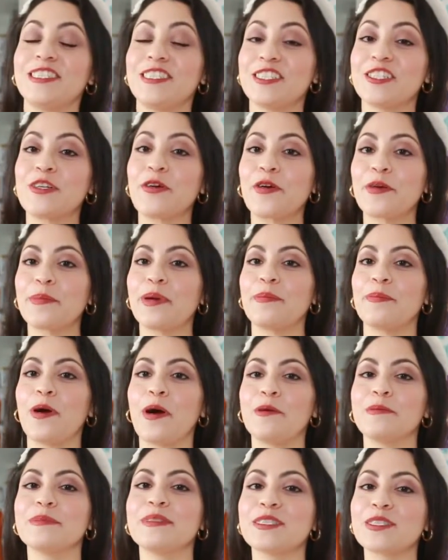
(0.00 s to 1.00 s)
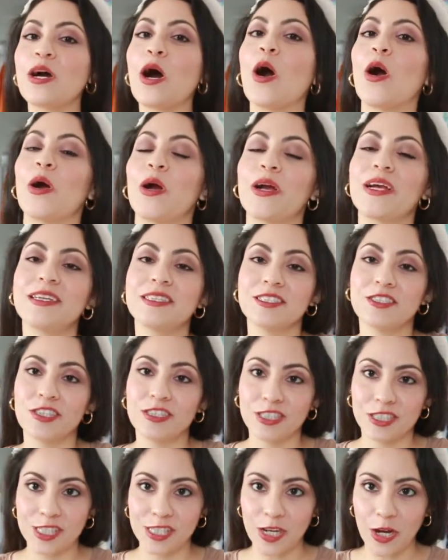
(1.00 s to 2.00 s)
I just heard my mom's car. She
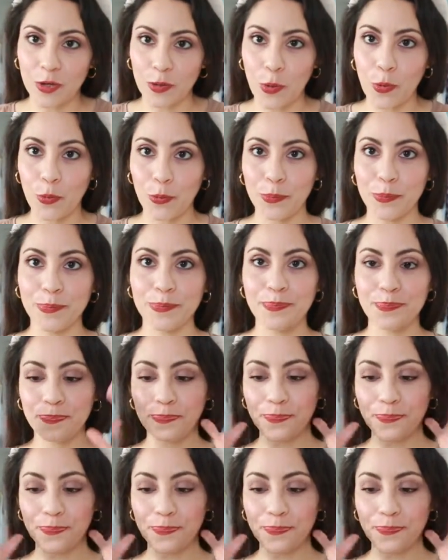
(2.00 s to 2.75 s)
just got home.